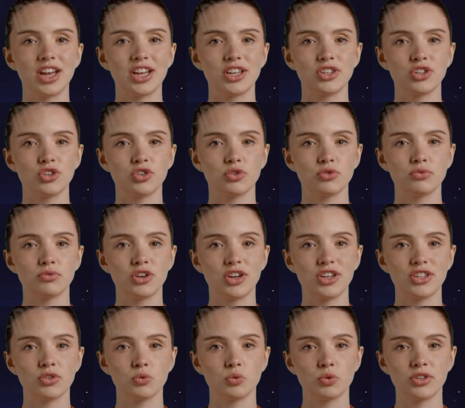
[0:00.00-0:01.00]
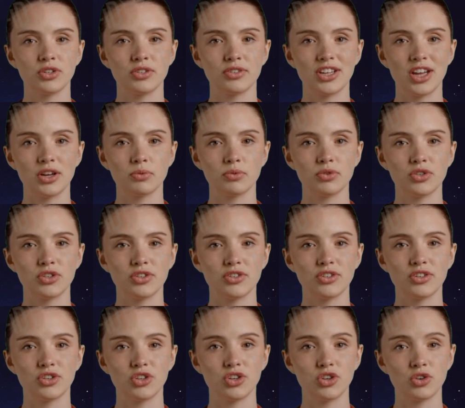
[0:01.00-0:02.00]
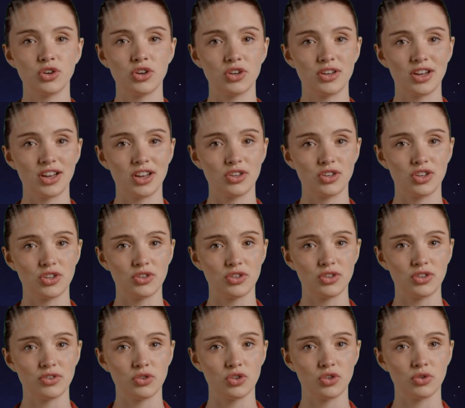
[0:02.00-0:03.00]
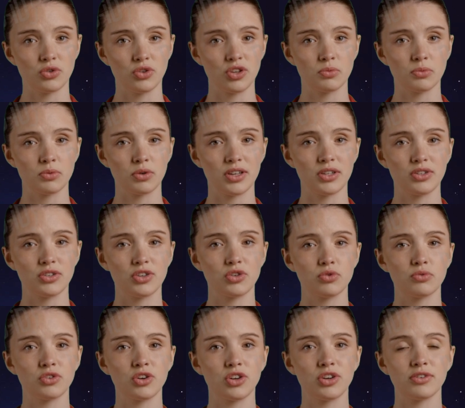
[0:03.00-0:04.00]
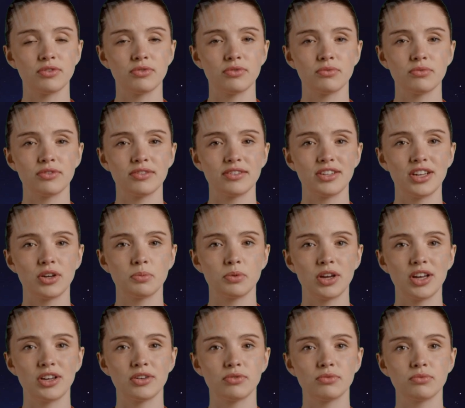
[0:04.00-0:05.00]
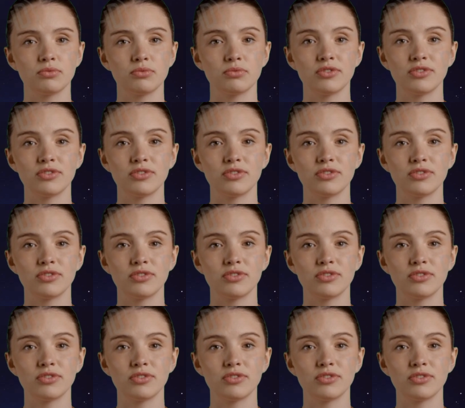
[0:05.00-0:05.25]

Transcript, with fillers: and your device will establish a secure connection to the UDP server. Step 8.